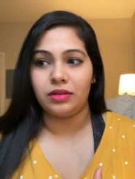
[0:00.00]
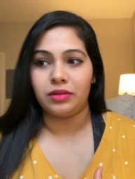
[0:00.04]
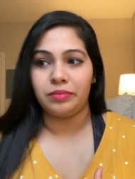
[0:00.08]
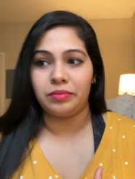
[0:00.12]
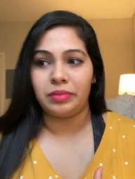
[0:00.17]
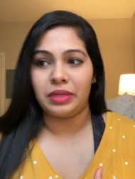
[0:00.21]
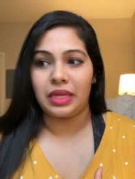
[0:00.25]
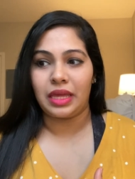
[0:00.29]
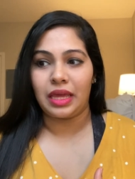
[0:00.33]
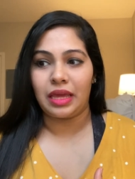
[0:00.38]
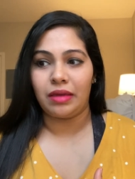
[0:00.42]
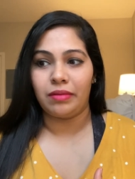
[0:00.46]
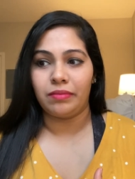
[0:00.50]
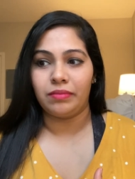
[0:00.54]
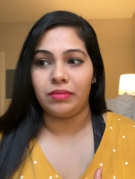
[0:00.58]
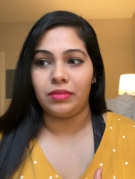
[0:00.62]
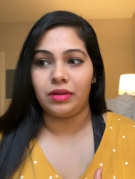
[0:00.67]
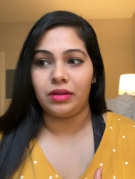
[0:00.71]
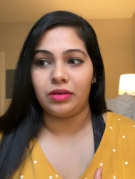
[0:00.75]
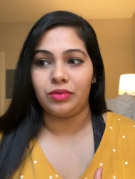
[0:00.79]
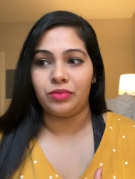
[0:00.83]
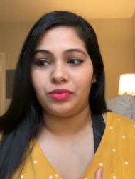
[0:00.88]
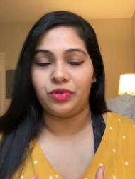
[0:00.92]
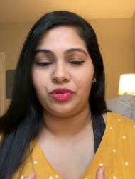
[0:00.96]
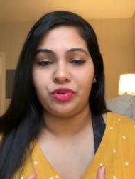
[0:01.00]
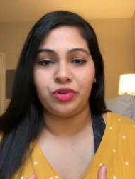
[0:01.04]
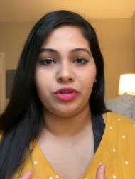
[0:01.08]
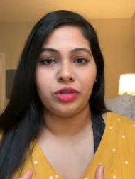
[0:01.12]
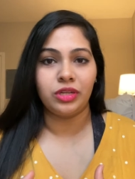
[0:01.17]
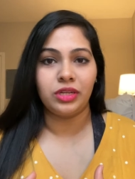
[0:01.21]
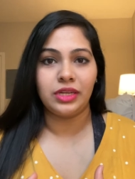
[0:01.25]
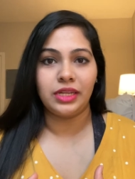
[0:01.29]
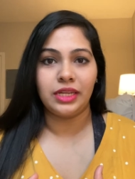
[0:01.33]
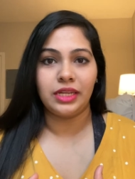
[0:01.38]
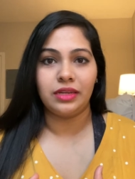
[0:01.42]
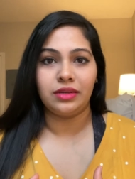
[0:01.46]
became
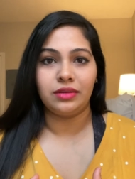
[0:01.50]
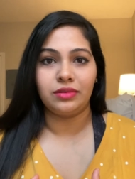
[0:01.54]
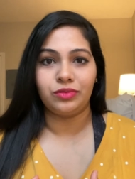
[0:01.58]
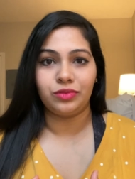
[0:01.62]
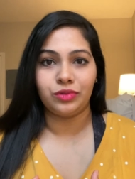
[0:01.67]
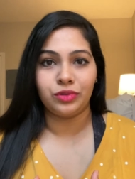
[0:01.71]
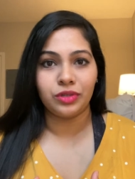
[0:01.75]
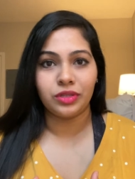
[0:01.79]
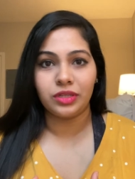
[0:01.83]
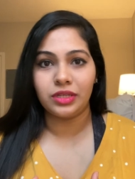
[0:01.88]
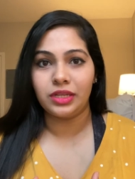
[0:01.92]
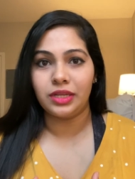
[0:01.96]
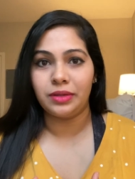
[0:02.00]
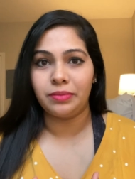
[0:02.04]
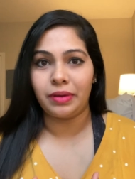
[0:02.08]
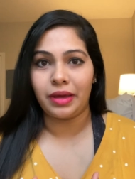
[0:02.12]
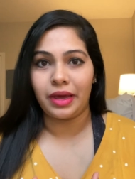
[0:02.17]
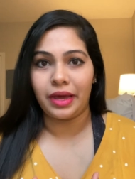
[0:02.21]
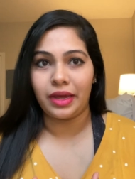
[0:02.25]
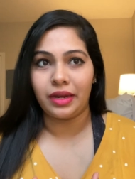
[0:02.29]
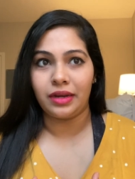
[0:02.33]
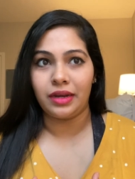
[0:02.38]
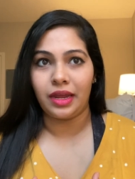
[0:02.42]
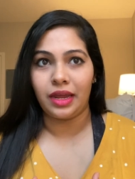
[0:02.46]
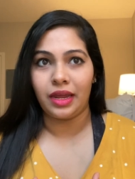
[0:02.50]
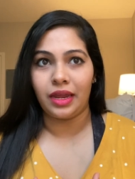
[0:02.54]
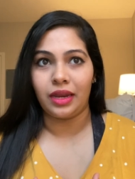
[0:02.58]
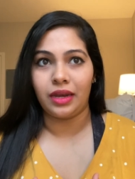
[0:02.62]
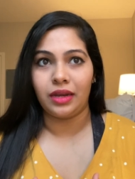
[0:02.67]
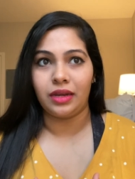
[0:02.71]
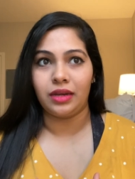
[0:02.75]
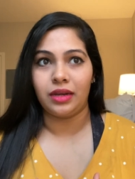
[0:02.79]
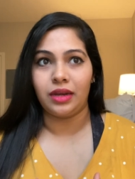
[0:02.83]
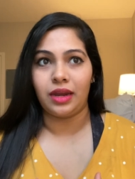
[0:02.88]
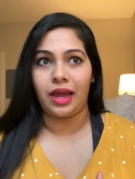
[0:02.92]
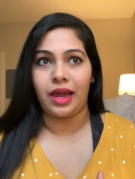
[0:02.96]
really bad
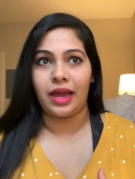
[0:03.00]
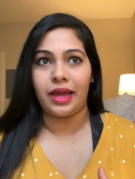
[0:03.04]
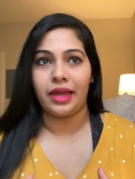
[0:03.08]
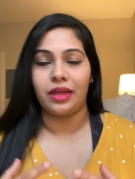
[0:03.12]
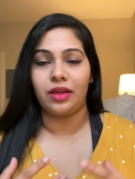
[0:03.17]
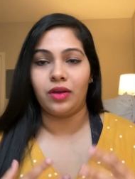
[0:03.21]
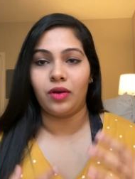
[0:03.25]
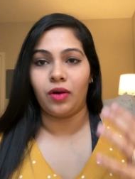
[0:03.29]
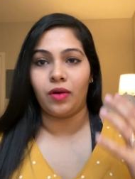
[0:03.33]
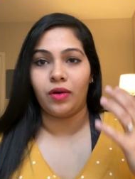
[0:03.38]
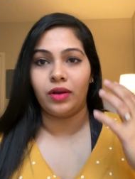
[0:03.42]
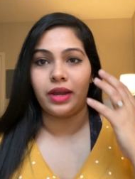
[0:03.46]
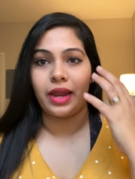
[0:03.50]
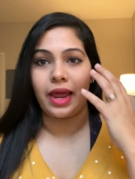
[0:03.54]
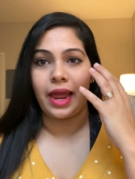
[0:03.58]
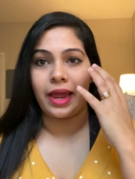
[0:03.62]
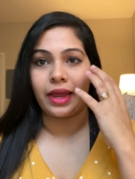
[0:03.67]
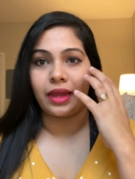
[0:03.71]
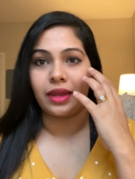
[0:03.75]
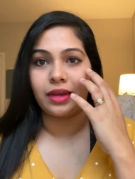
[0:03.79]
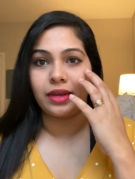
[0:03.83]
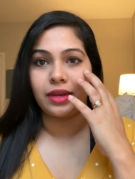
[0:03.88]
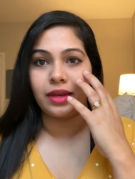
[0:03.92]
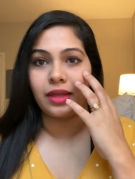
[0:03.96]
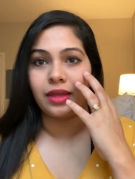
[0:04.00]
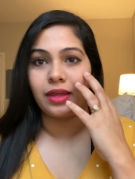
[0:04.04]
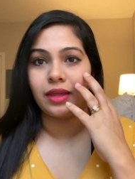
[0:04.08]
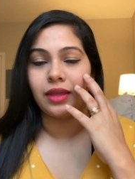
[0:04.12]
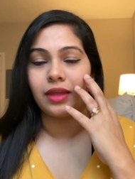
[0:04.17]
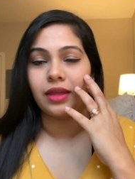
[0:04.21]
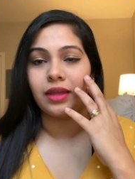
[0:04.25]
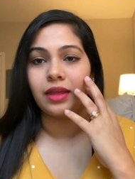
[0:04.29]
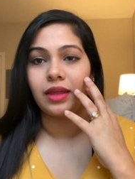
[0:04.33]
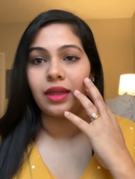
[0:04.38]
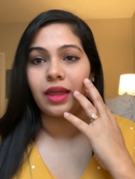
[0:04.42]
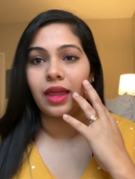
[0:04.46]
and I got
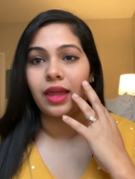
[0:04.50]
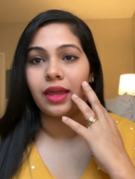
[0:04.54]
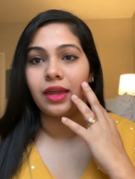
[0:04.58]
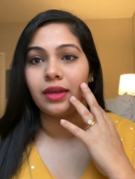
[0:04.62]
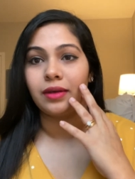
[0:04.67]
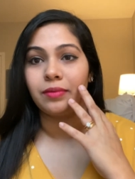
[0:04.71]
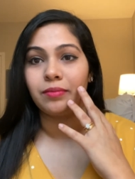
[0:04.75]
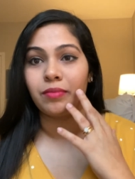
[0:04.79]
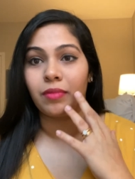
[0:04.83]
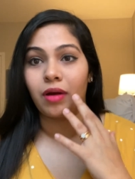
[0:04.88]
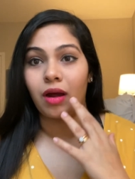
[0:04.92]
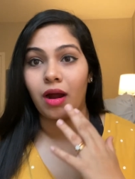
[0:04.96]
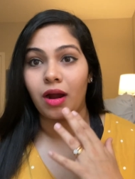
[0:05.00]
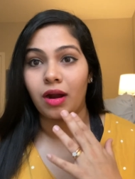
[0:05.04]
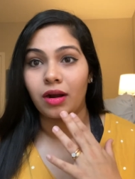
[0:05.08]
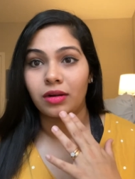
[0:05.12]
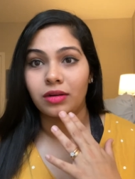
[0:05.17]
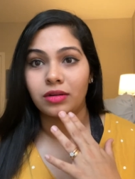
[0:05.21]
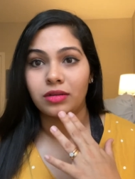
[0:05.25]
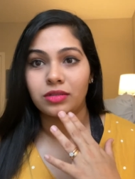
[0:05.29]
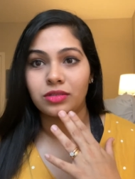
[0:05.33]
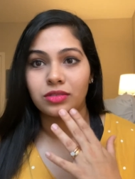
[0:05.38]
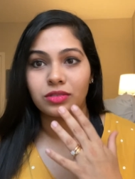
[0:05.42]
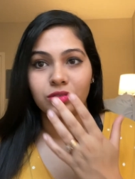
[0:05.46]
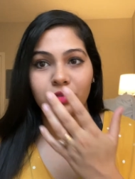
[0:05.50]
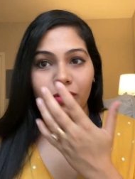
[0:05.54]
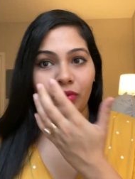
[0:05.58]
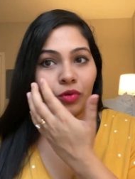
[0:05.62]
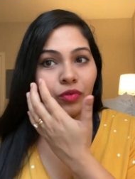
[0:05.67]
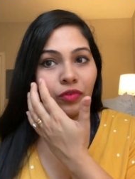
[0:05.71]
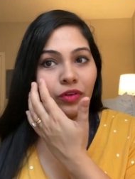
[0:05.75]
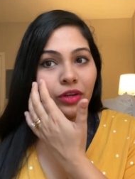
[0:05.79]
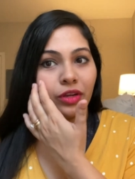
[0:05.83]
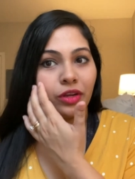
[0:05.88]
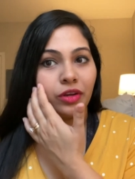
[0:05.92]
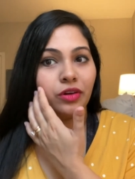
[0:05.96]
acne and marks
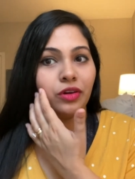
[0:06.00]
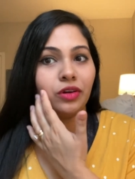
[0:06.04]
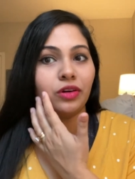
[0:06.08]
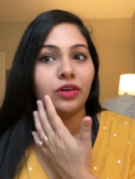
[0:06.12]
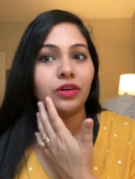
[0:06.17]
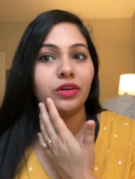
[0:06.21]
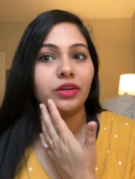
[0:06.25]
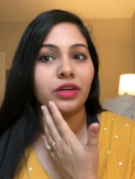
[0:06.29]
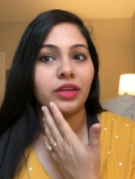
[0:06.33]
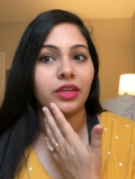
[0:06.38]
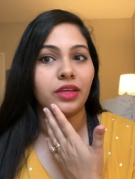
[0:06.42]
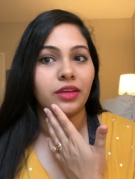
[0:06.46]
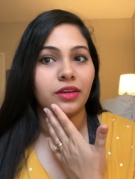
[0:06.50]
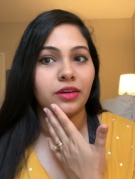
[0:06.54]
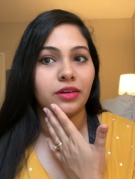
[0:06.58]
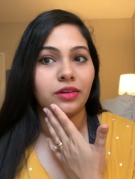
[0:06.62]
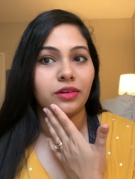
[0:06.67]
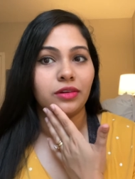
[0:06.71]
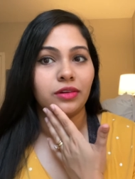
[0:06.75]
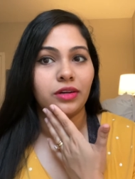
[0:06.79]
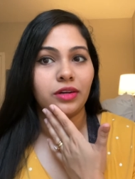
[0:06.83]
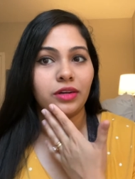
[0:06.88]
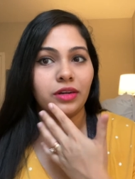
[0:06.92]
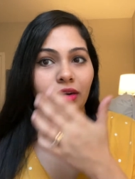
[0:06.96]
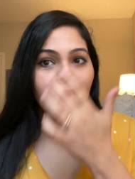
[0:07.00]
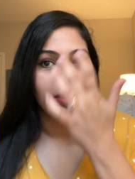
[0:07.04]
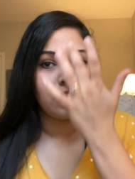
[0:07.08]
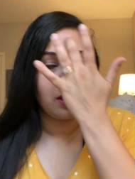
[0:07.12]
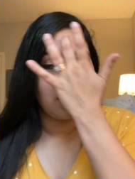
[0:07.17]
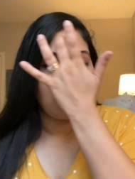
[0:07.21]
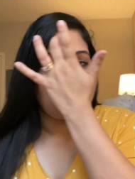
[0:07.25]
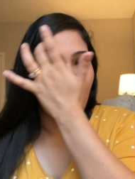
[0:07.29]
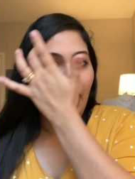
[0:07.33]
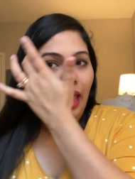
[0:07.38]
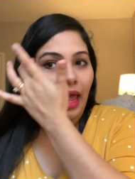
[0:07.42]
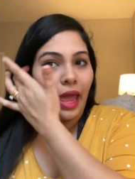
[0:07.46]
over here,
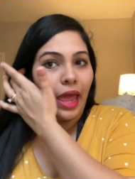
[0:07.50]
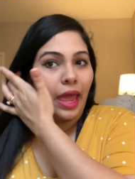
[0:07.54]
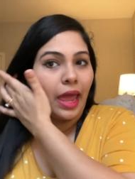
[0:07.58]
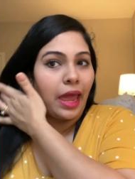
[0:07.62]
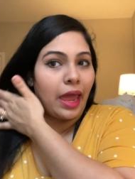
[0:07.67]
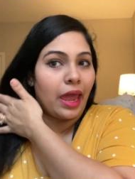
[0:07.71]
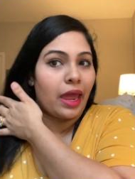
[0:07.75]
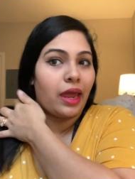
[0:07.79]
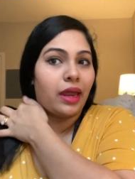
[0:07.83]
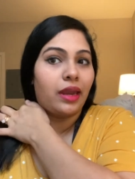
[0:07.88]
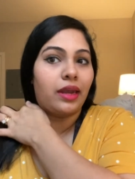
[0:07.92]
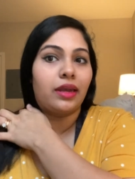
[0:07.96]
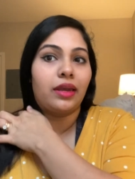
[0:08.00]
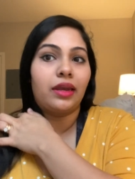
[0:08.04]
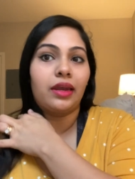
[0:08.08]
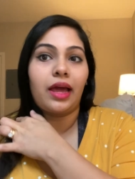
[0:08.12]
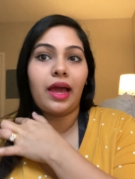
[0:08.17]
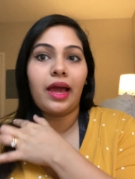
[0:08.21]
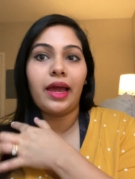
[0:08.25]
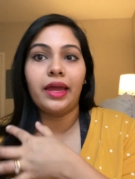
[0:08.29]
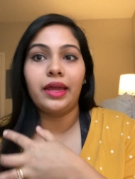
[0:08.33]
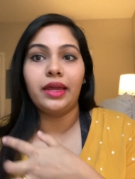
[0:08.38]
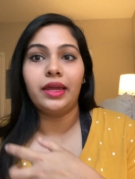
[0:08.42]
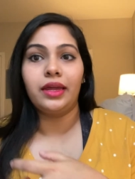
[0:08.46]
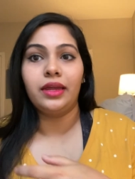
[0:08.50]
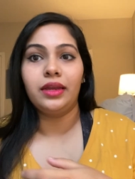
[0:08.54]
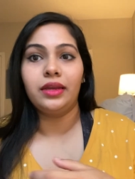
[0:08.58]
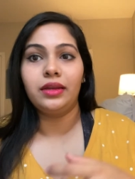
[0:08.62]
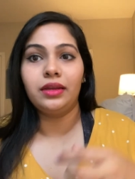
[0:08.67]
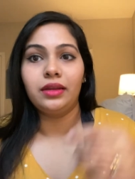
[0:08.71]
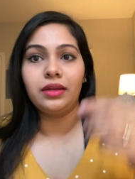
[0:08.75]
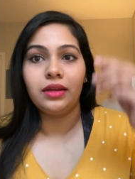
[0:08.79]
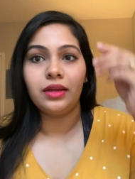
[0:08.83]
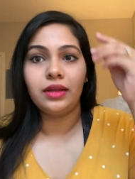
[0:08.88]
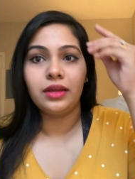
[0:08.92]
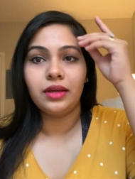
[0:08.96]
and
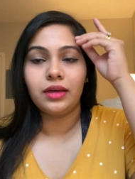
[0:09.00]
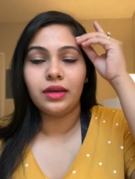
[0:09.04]
I